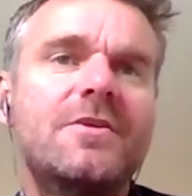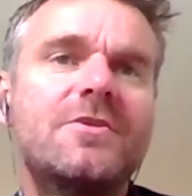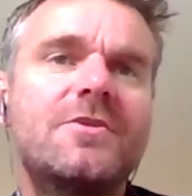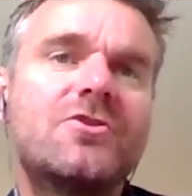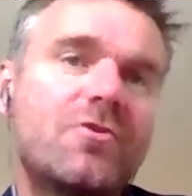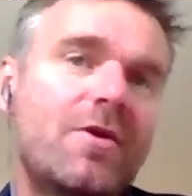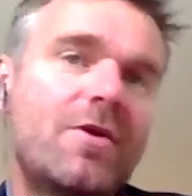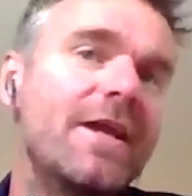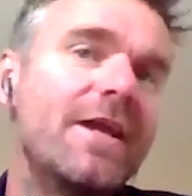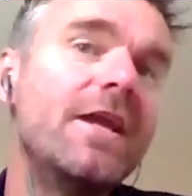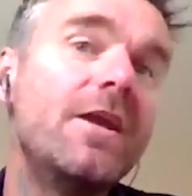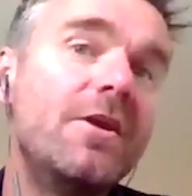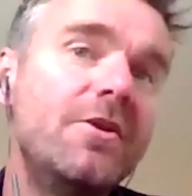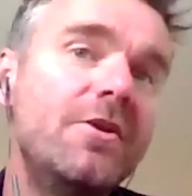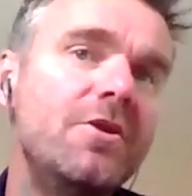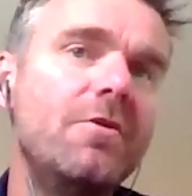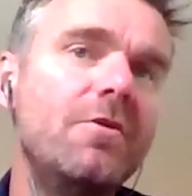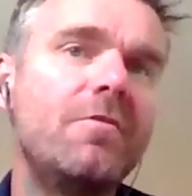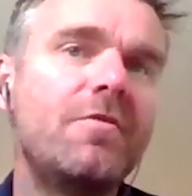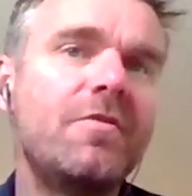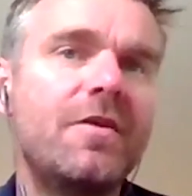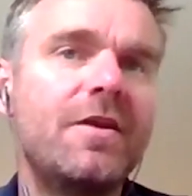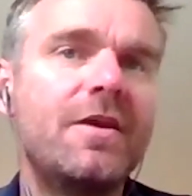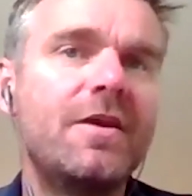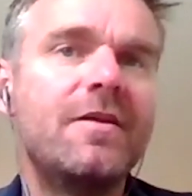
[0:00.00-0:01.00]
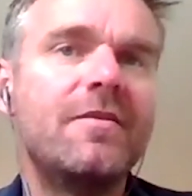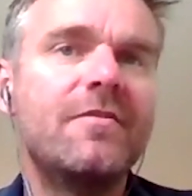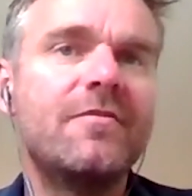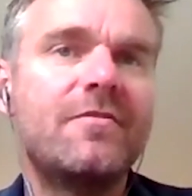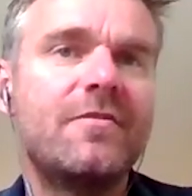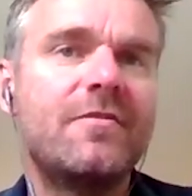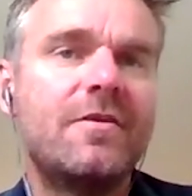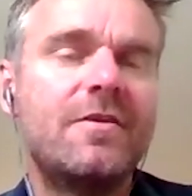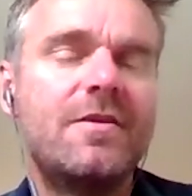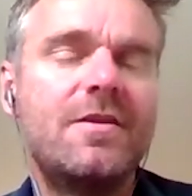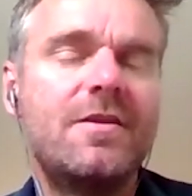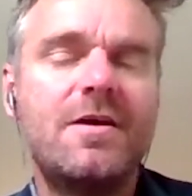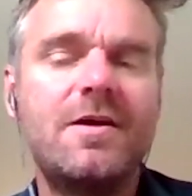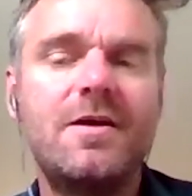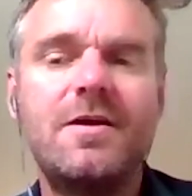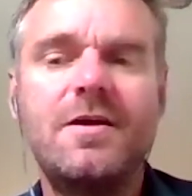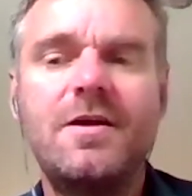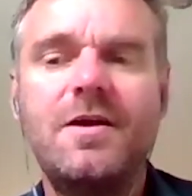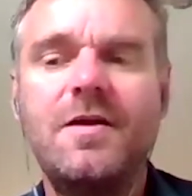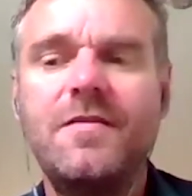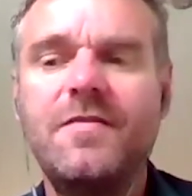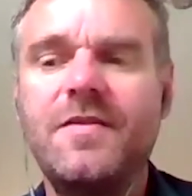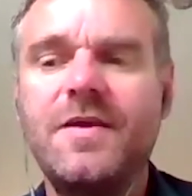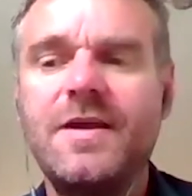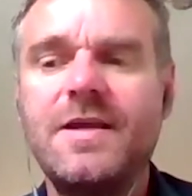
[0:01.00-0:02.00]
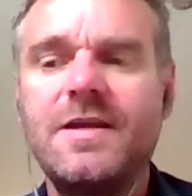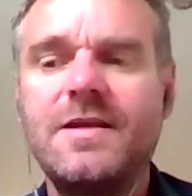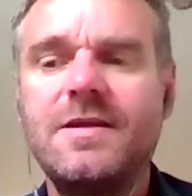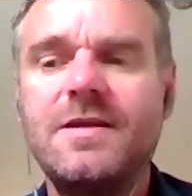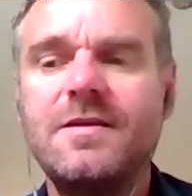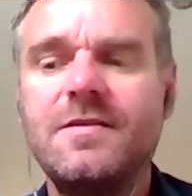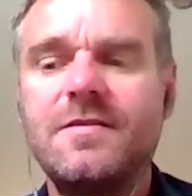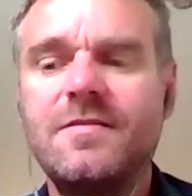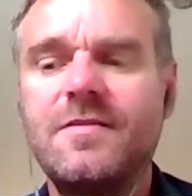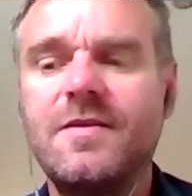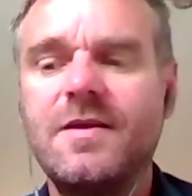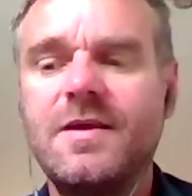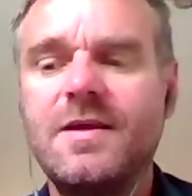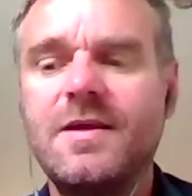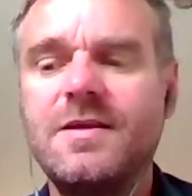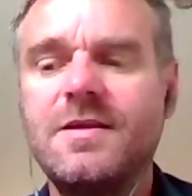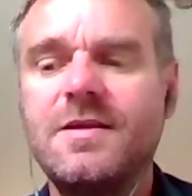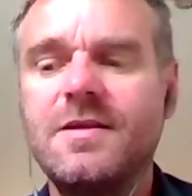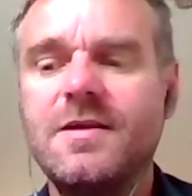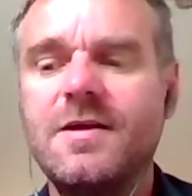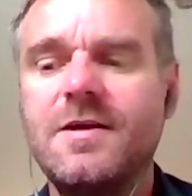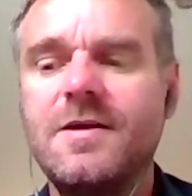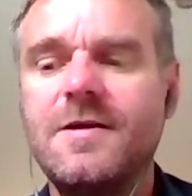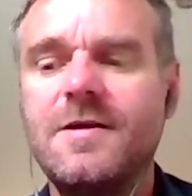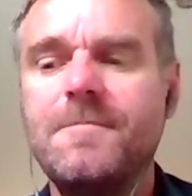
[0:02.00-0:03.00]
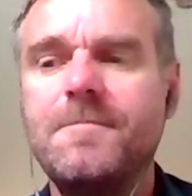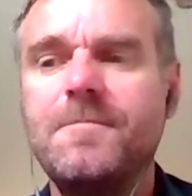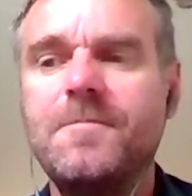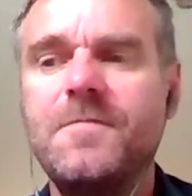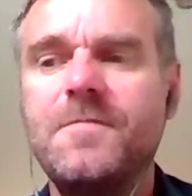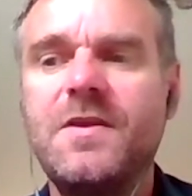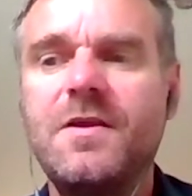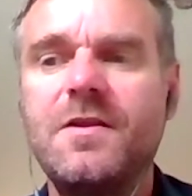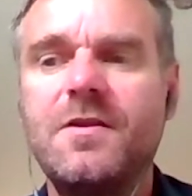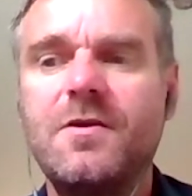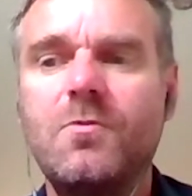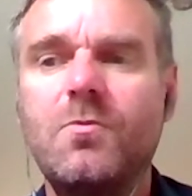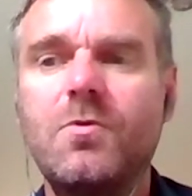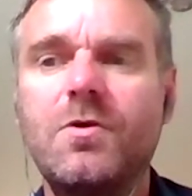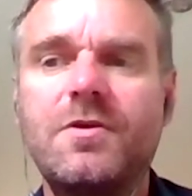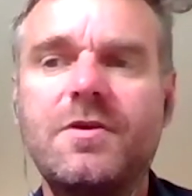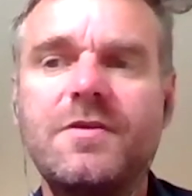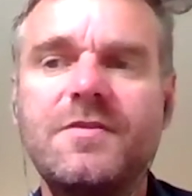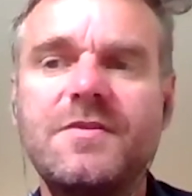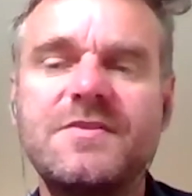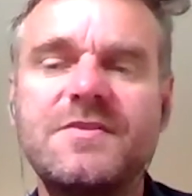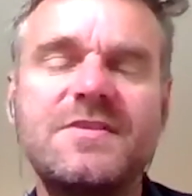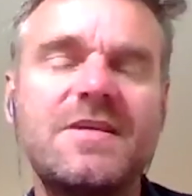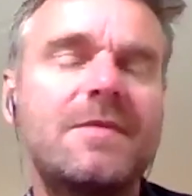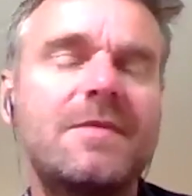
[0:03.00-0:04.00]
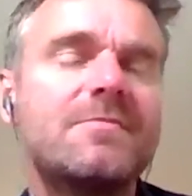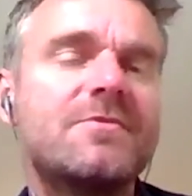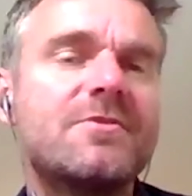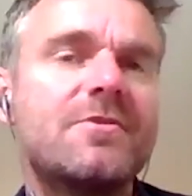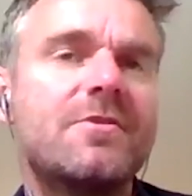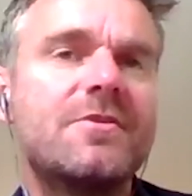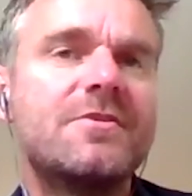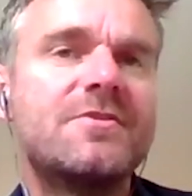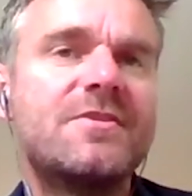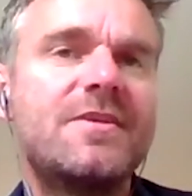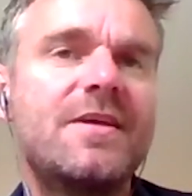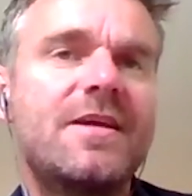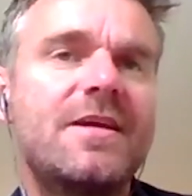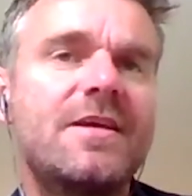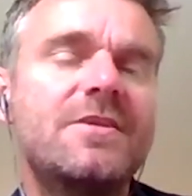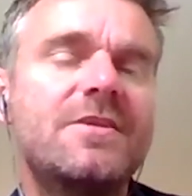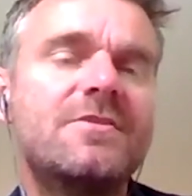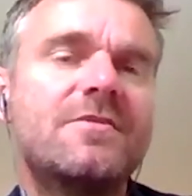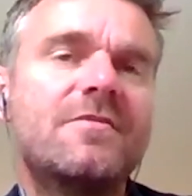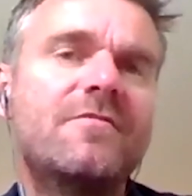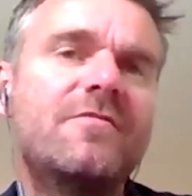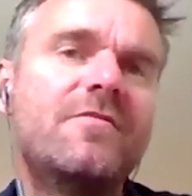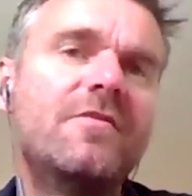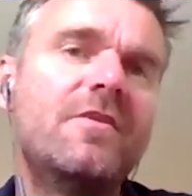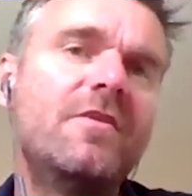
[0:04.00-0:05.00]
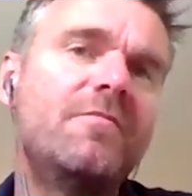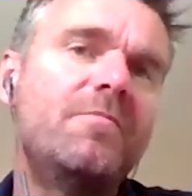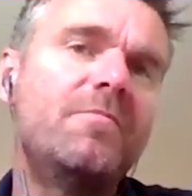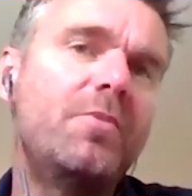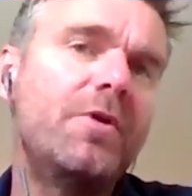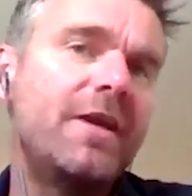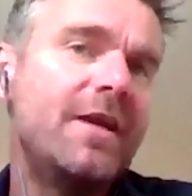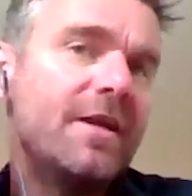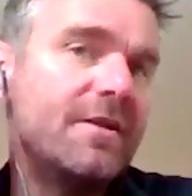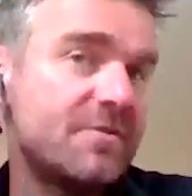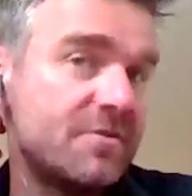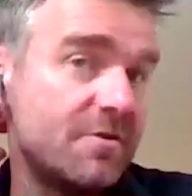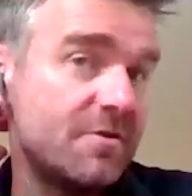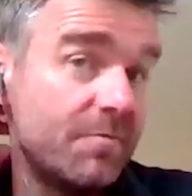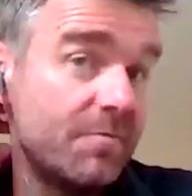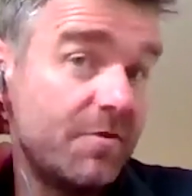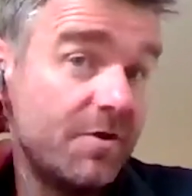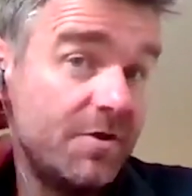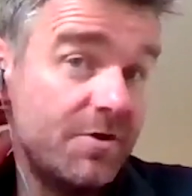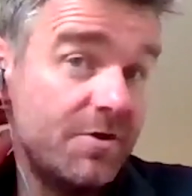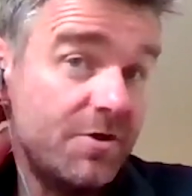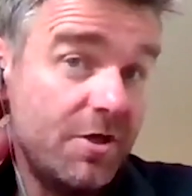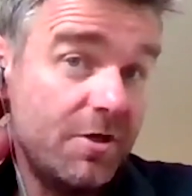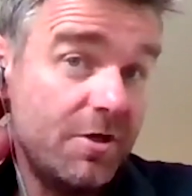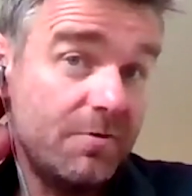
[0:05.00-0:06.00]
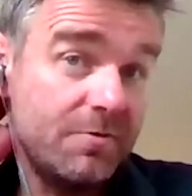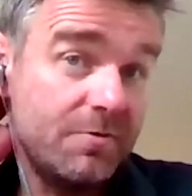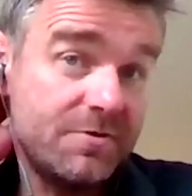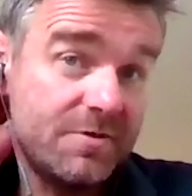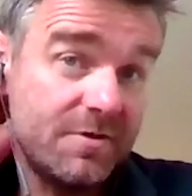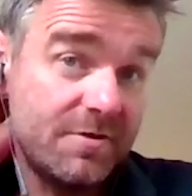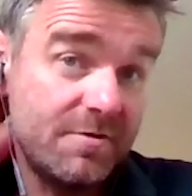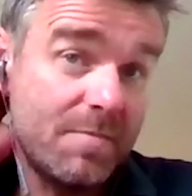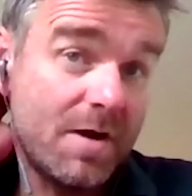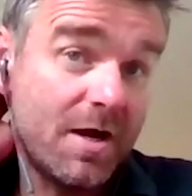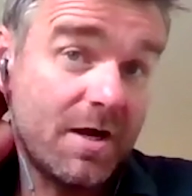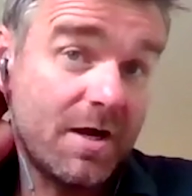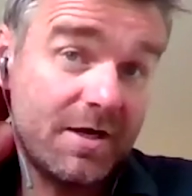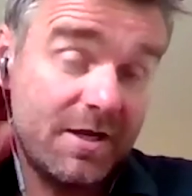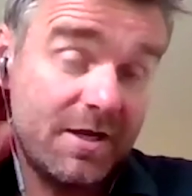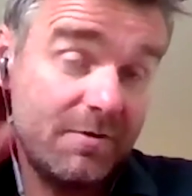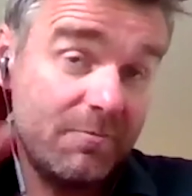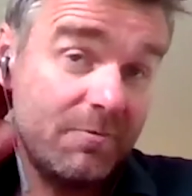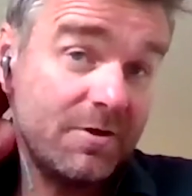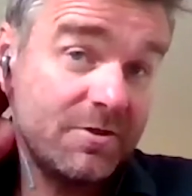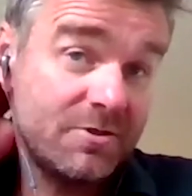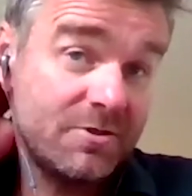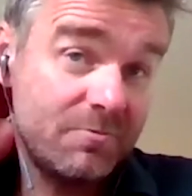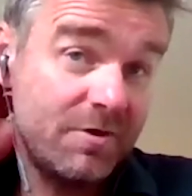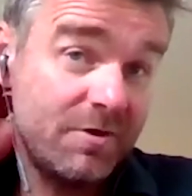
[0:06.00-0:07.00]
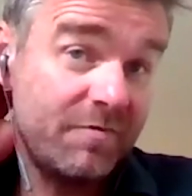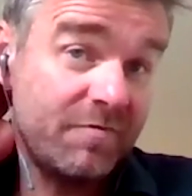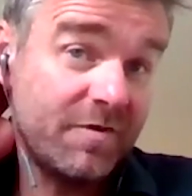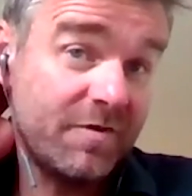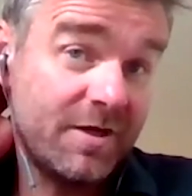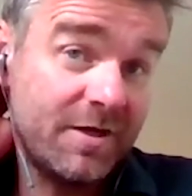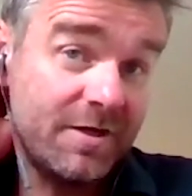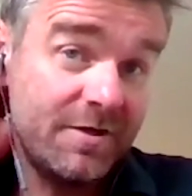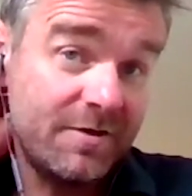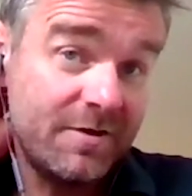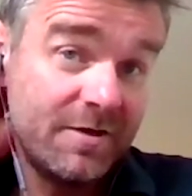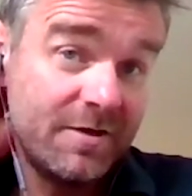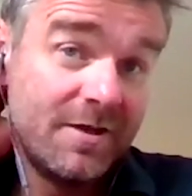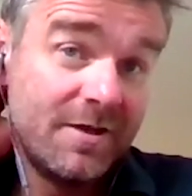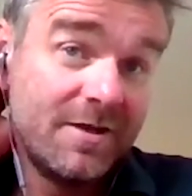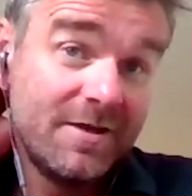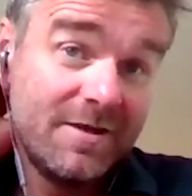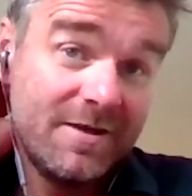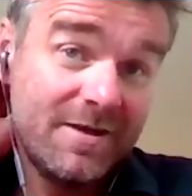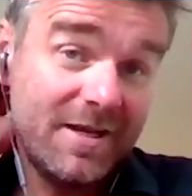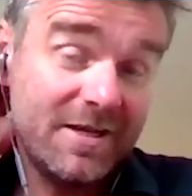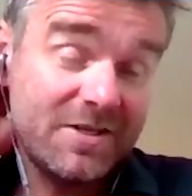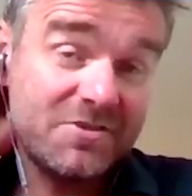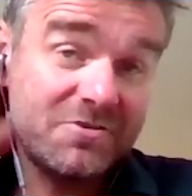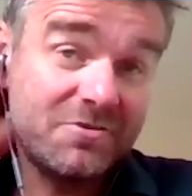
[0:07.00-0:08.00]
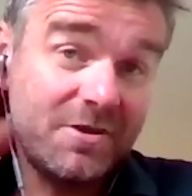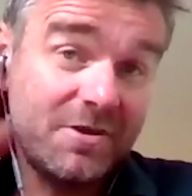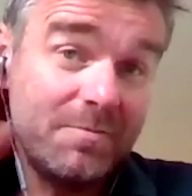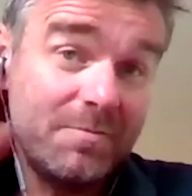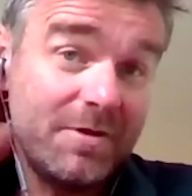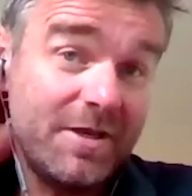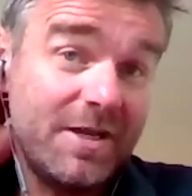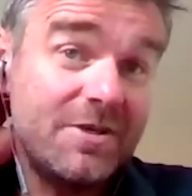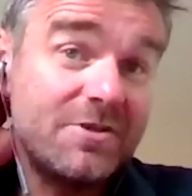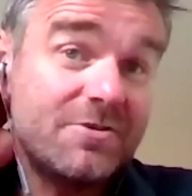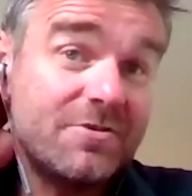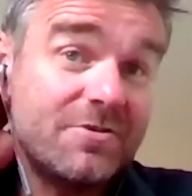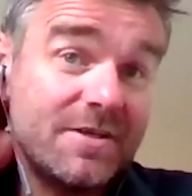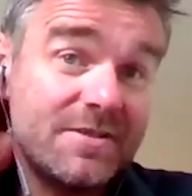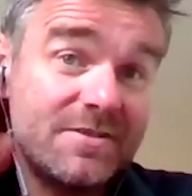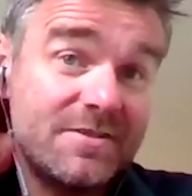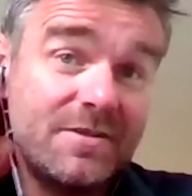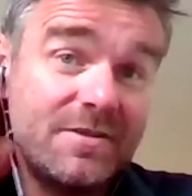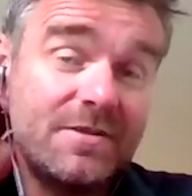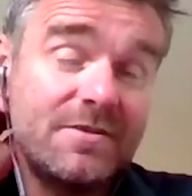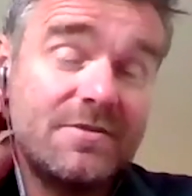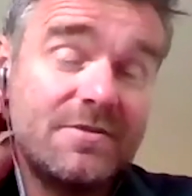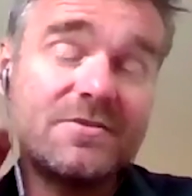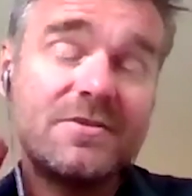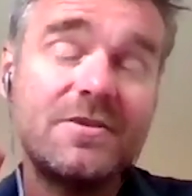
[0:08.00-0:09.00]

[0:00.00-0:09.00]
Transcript: trying new things, and uh, and they they um, you know we're at the same sort of stage of, of, bringing something new to the market, which we find extremely interesting.